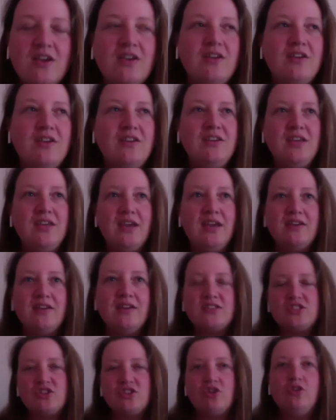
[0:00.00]
Yeah.
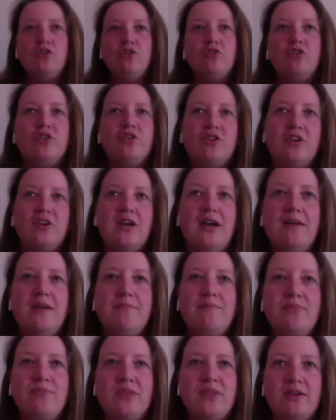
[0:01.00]
So look,
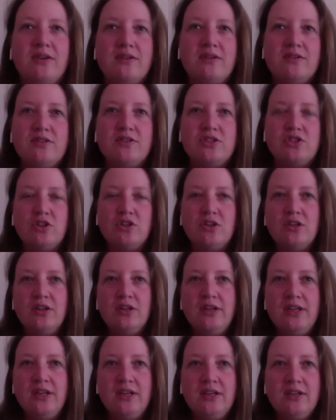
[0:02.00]
um,
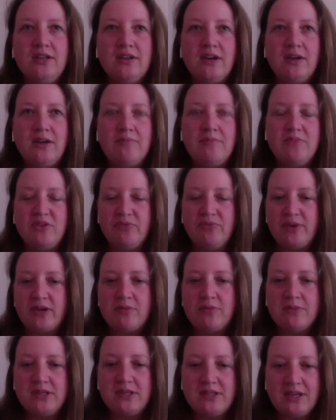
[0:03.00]
certainly um, the
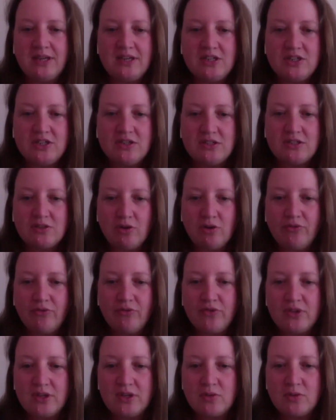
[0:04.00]
recommendation is often
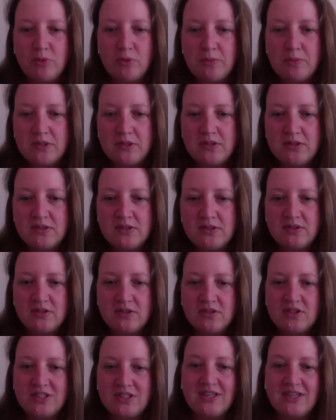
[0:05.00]
that women
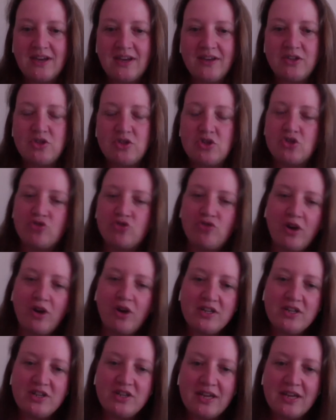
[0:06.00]
start to try
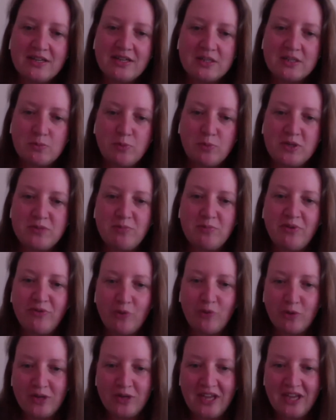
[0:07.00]
to hand express
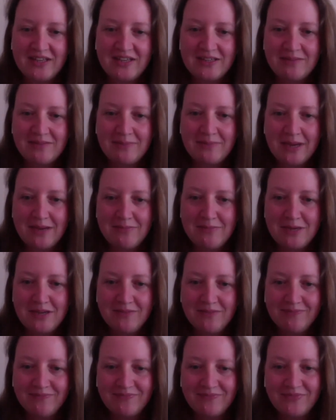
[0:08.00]
before they had their baby.
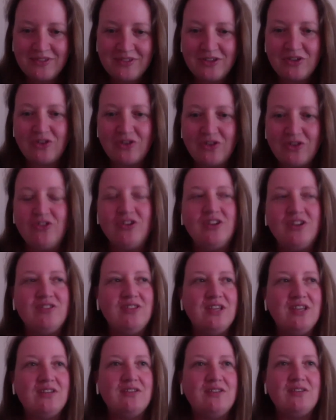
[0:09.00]
You mm. know, and
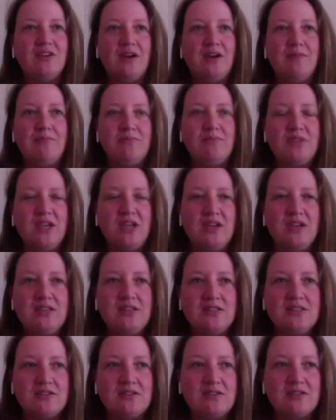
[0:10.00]
that um, there
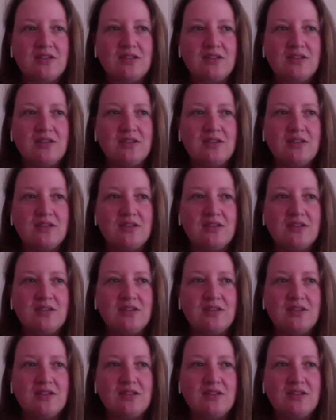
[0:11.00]
is a